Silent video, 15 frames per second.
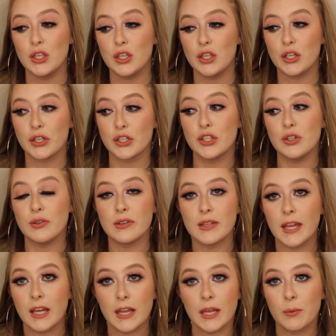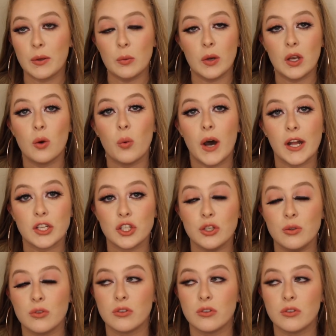you're too sick, like we want to watch you.